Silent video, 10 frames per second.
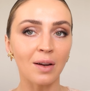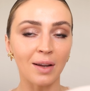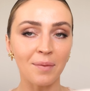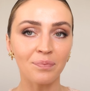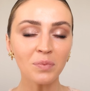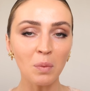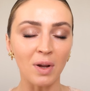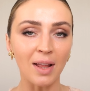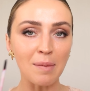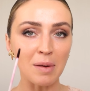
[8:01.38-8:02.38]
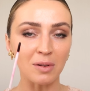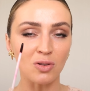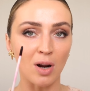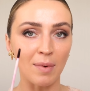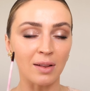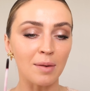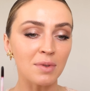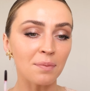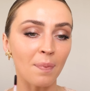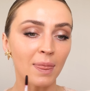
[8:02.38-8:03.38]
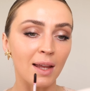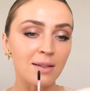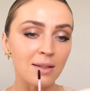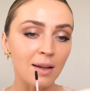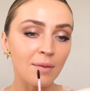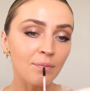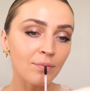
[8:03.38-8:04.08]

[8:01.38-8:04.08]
Okay, will I be able to draw my lips? Let's see.